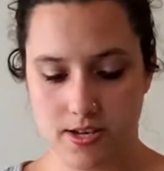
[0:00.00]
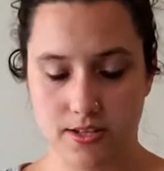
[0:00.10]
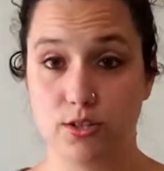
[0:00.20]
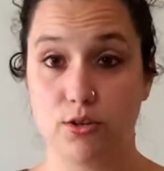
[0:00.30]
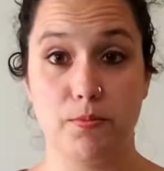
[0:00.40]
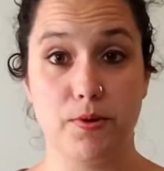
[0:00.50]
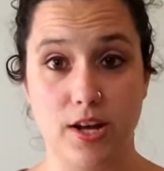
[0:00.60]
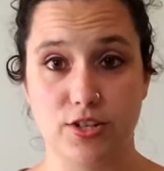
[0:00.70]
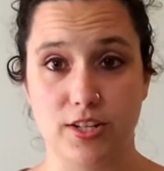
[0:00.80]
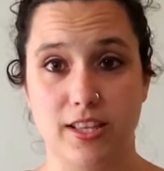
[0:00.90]
So the
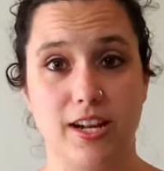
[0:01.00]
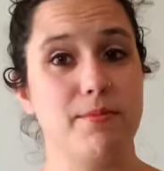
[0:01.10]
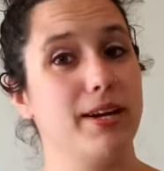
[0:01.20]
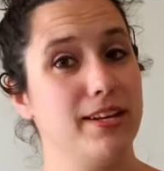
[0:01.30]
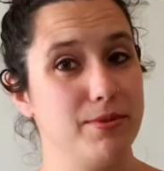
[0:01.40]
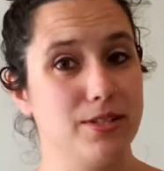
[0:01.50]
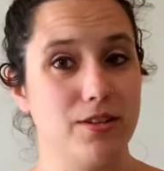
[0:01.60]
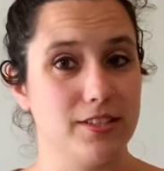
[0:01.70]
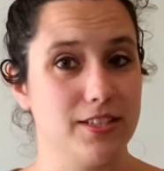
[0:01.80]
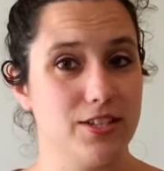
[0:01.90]
project that I might have been
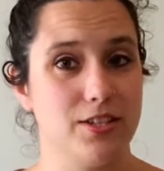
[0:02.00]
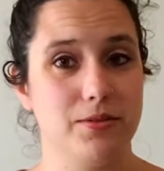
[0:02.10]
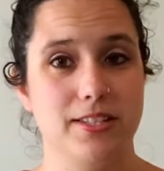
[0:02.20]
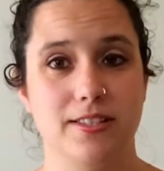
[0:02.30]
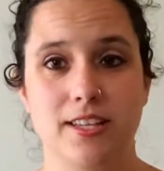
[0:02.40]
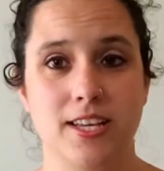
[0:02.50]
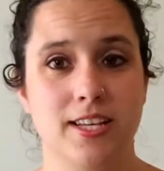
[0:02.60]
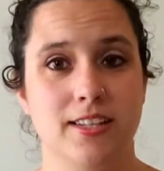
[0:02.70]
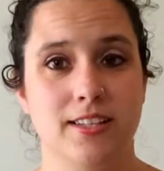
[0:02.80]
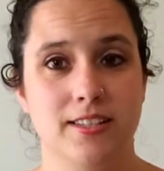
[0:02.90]
talked into is
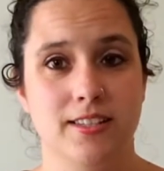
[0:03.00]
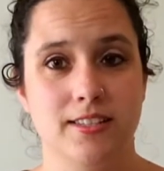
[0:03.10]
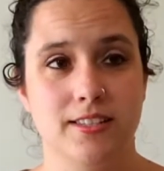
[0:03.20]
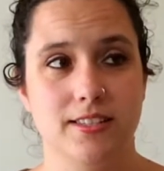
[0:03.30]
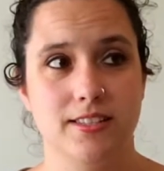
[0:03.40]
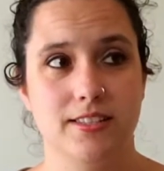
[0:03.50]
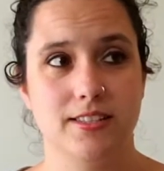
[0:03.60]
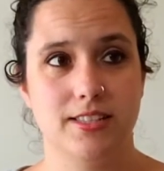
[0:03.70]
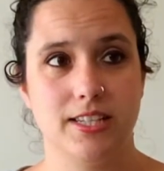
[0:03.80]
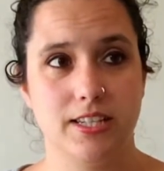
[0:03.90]

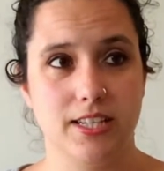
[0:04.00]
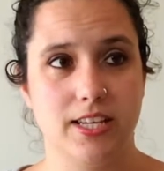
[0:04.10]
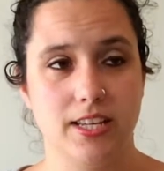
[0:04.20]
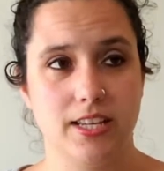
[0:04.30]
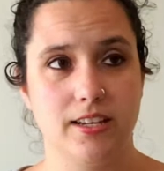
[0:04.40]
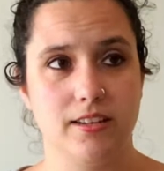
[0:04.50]
Ziggy.